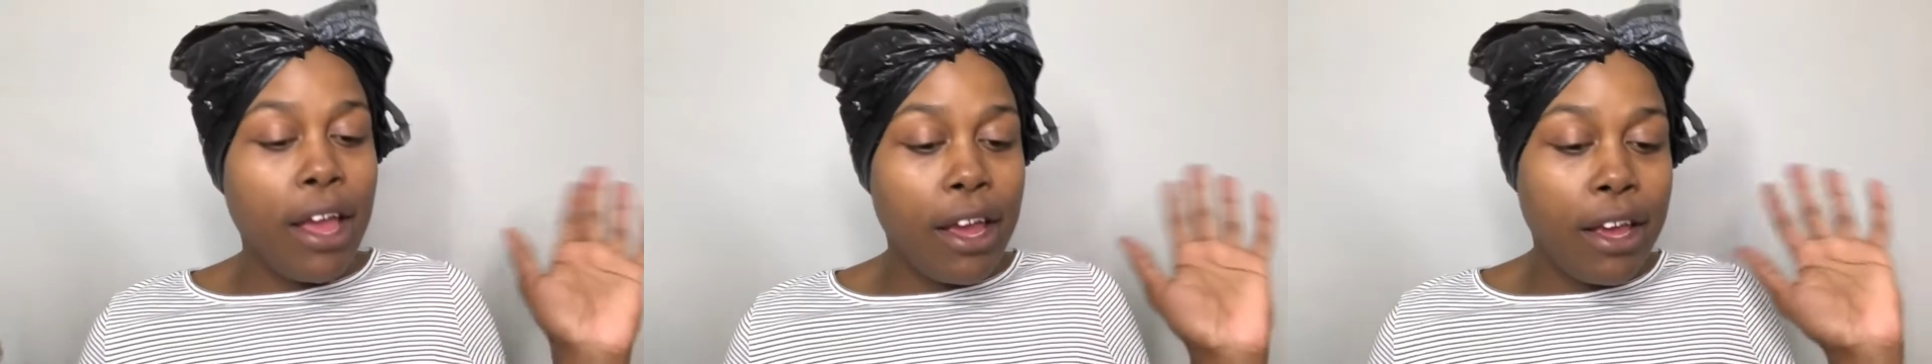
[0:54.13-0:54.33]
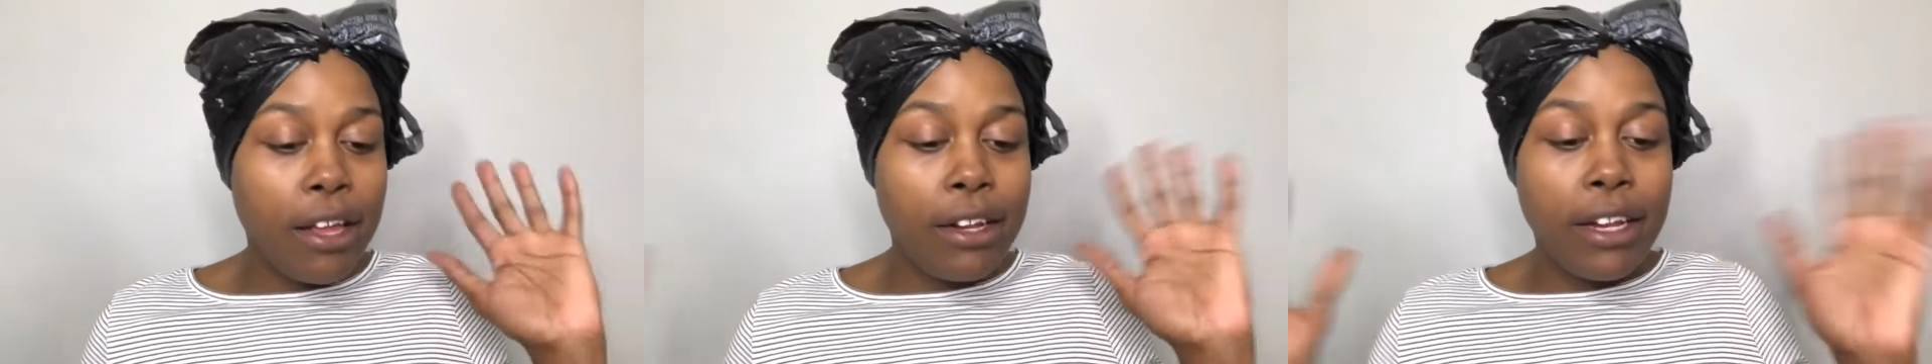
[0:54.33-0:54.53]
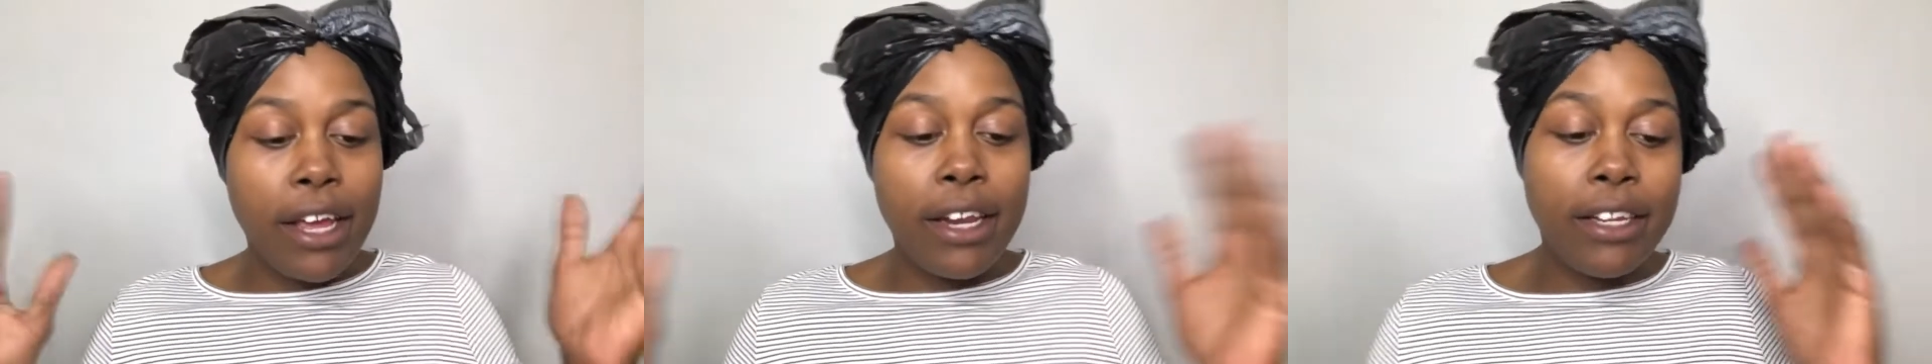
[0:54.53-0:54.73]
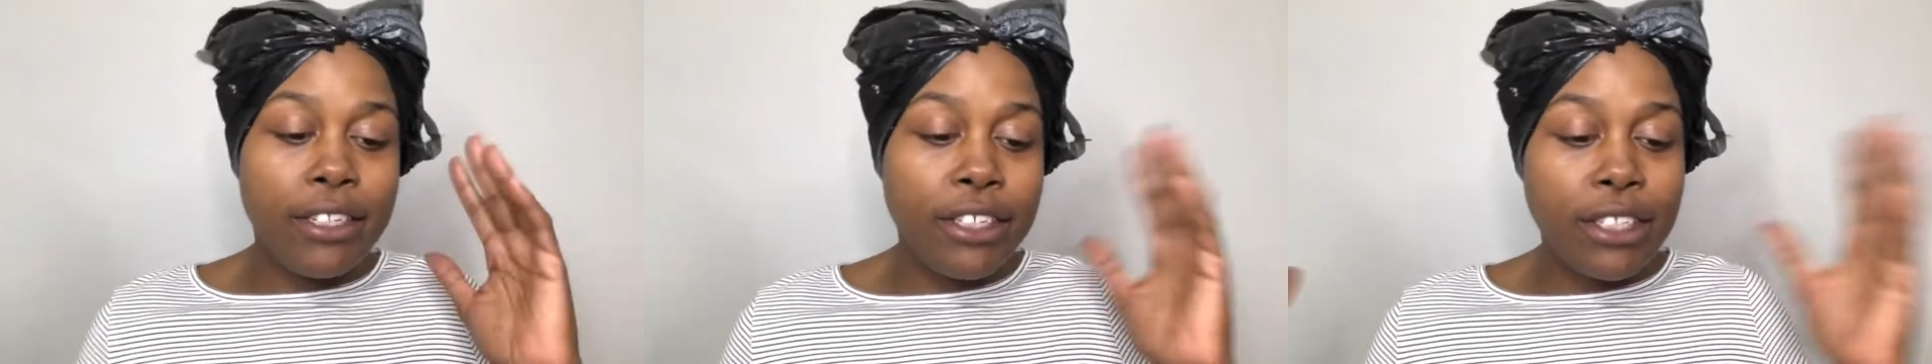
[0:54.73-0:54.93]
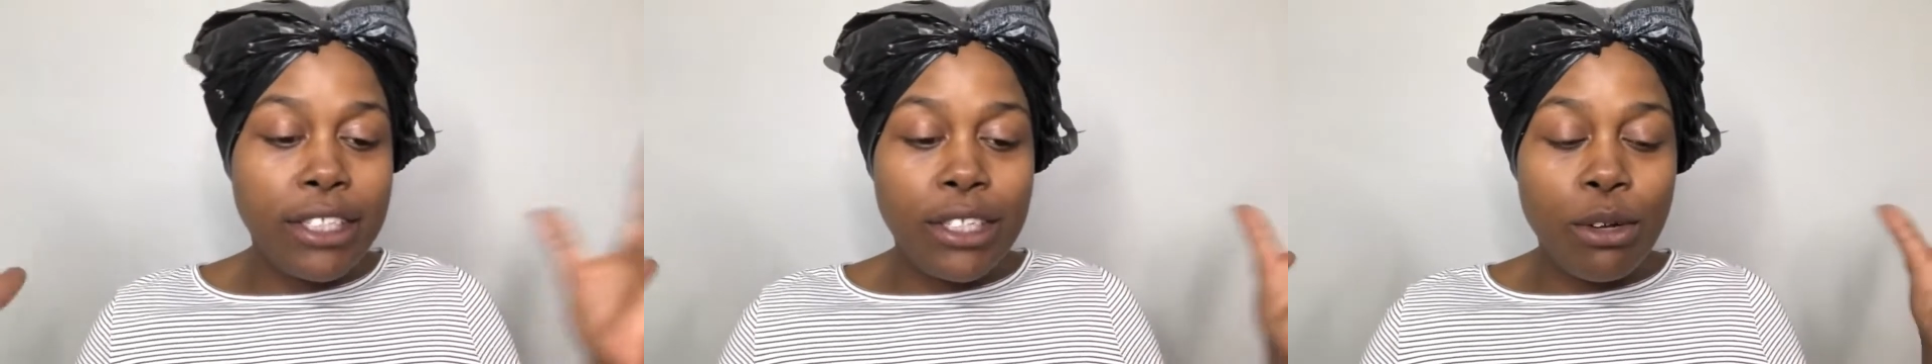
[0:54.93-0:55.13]
And let it
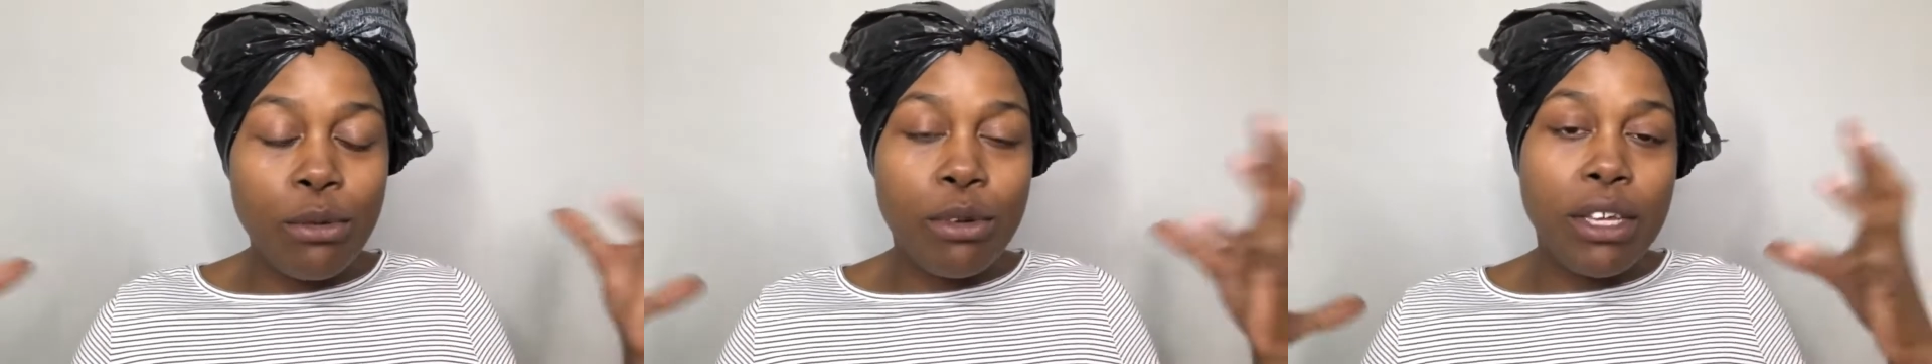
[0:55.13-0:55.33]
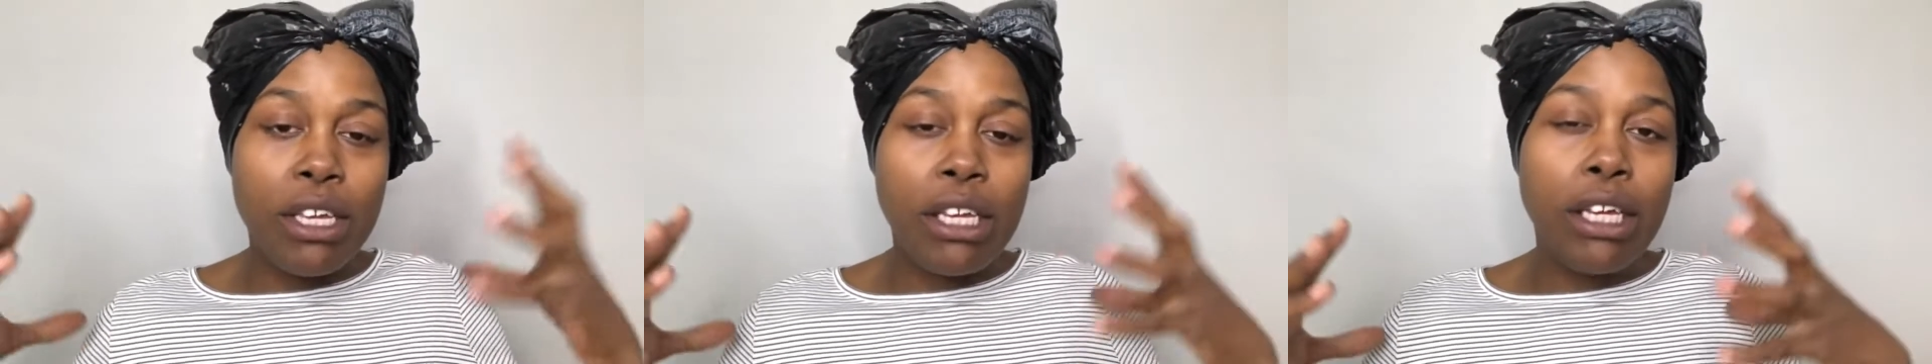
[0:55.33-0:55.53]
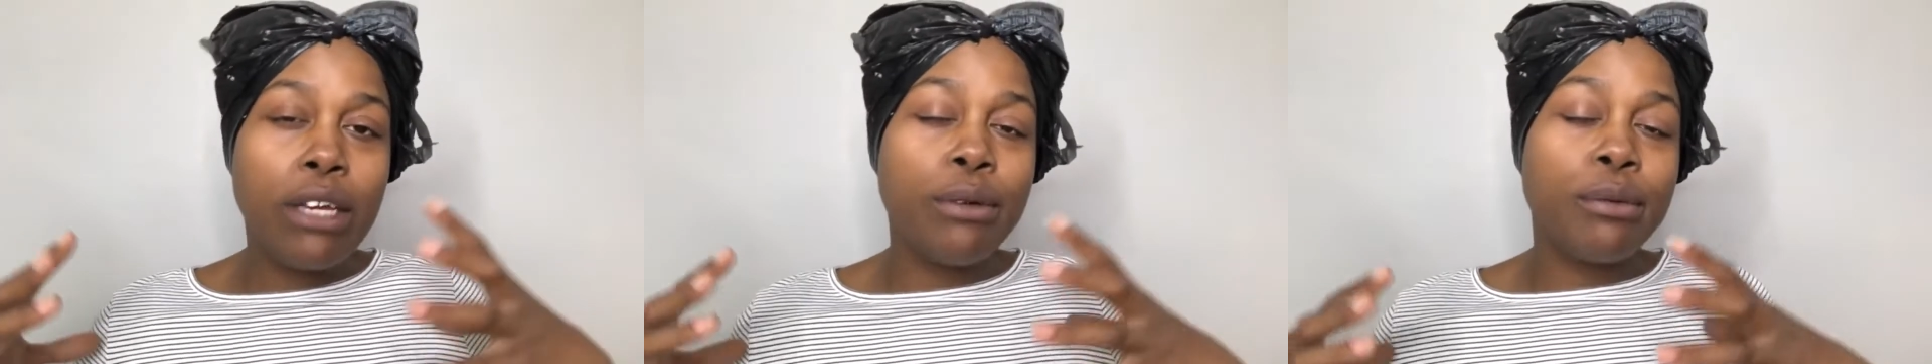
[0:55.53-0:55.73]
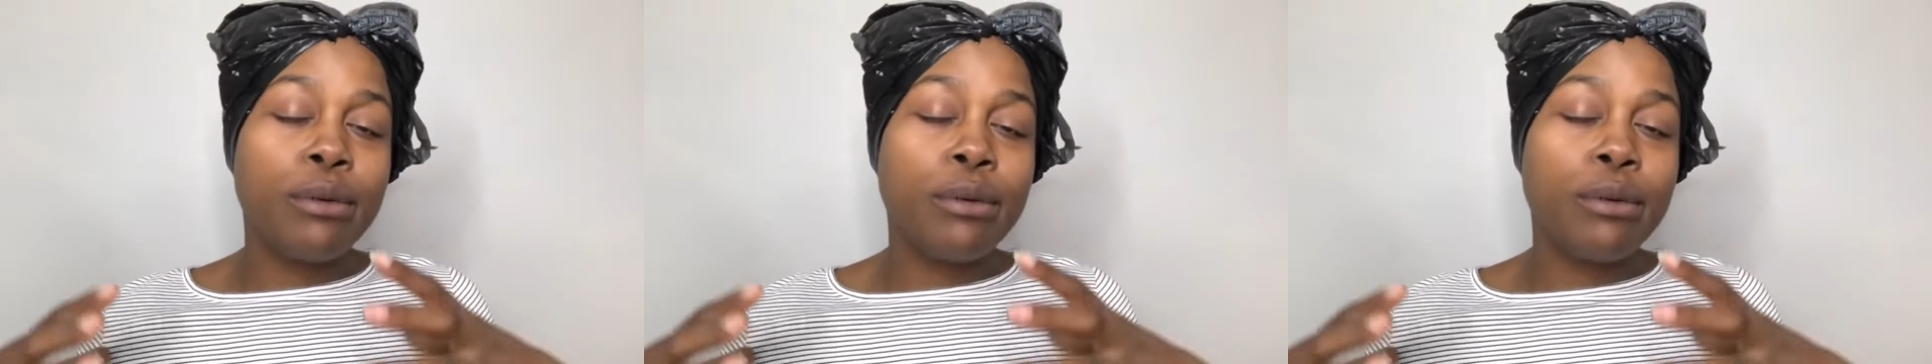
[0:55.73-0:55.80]
just soak in